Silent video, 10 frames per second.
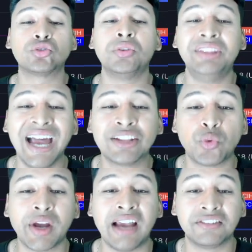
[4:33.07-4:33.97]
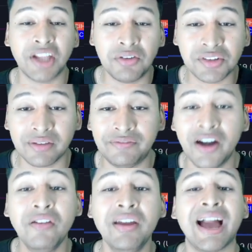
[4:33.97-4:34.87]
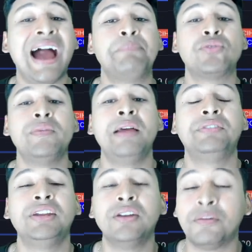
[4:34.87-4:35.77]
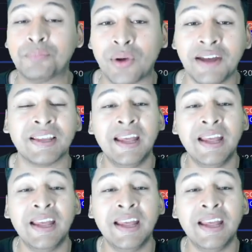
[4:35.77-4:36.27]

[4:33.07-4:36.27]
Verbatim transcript: So that's why guys, there is a very high probability of price